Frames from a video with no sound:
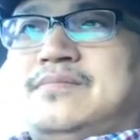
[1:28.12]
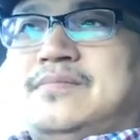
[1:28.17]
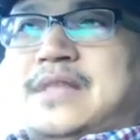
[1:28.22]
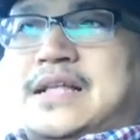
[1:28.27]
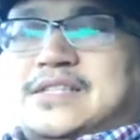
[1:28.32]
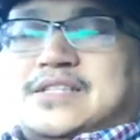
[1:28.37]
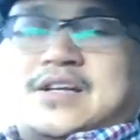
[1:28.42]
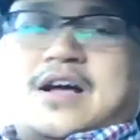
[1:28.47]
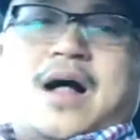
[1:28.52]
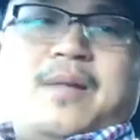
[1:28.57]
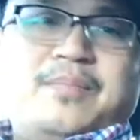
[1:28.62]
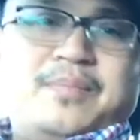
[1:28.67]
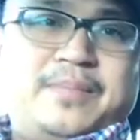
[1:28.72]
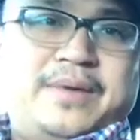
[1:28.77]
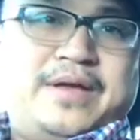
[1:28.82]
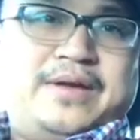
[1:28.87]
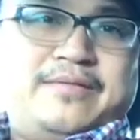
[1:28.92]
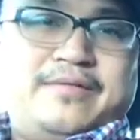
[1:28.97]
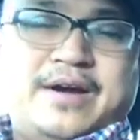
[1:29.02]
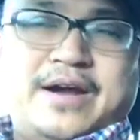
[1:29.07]
that's a
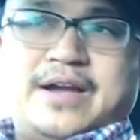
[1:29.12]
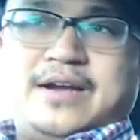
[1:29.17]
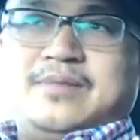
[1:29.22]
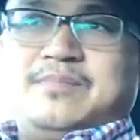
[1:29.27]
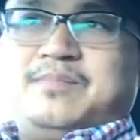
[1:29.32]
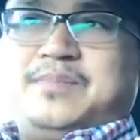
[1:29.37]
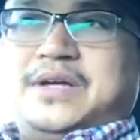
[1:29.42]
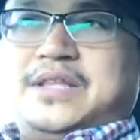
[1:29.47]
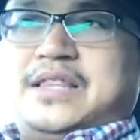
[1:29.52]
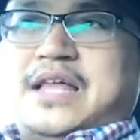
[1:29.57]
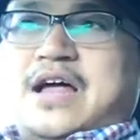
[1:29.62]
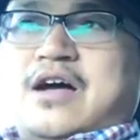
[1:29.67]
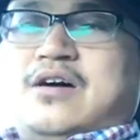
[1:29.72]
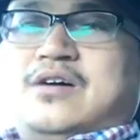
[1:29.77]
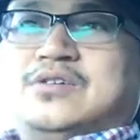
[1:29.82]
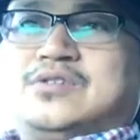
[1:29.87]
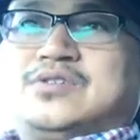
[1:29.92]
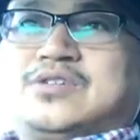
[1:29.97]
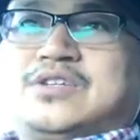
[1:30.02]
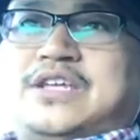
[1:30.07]
compliment, right? But that
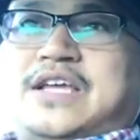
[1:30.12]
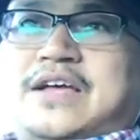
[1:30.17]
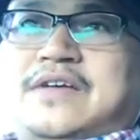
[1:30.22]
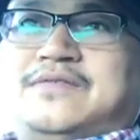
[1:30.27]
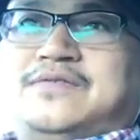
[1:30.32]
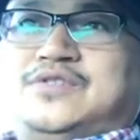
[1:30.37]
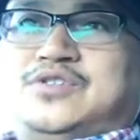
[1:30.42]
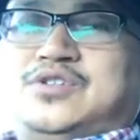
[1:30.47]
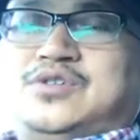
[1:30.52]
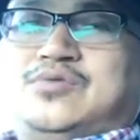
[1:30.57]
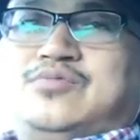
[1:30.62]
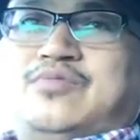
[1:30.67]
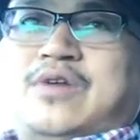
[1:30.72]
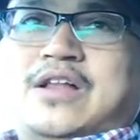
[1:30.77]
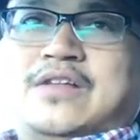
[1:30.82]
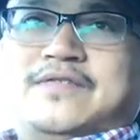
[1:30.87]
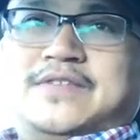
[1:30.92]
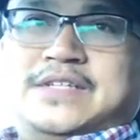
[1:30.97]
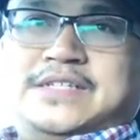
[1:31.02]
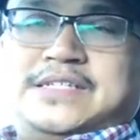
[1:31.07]
also gives you
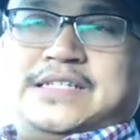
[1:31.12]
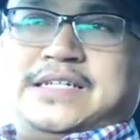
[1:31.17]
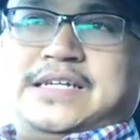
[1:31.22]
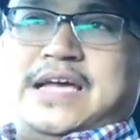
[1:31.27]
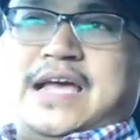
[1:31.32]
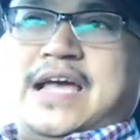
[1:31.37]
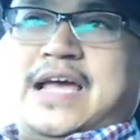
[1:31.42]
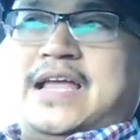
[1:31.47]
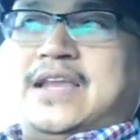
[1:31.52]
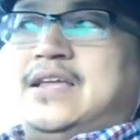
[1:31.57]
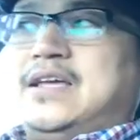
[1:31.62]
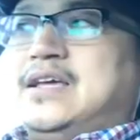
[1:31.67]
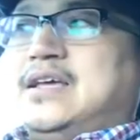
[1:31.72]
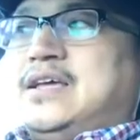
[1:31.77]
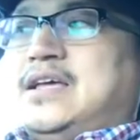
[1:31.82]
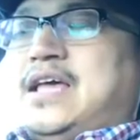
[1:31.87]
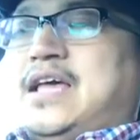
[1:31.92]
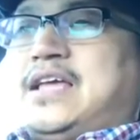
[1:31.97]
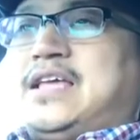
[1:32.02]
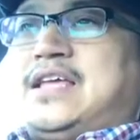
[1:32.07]
relevancy and
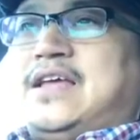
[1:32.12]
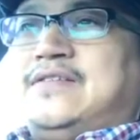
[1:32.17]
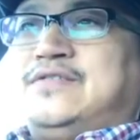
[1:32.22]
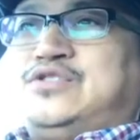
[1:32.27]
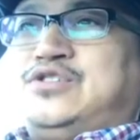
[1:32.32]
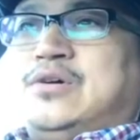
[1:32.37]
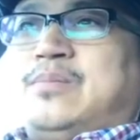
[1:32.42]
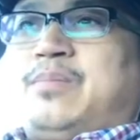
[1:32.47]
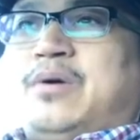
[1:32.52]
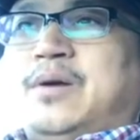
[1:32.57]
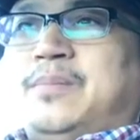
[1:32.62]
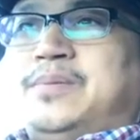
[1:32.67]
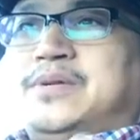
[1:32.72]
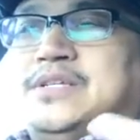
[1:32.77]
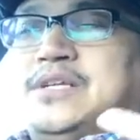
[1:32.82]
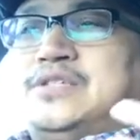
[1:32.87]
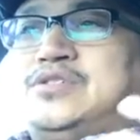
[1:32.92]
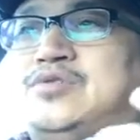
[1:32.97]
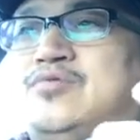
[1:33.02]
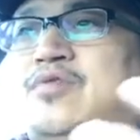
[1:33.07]
it gives you a
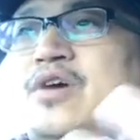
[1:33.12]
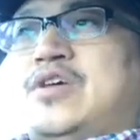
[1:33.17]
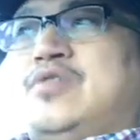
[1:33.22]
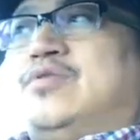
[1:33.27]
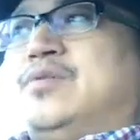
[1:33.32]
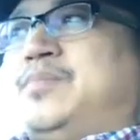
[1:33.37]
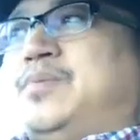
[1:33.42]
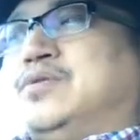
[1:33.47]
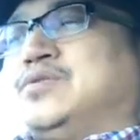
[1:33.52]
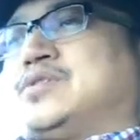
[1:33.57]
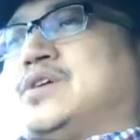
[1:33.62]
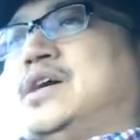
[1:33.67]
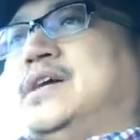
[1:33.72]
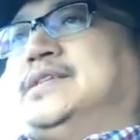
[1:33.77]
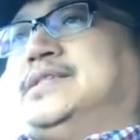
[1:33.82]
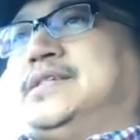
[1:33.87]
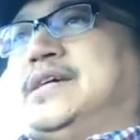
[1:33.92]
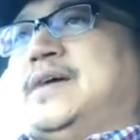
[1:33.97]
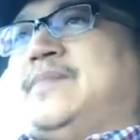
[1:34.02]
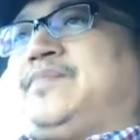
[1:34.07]
purpose as to why you want to post
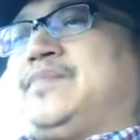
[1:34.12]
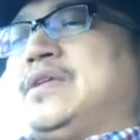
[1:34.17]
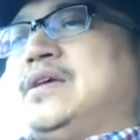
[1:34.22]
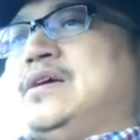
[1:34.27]
content.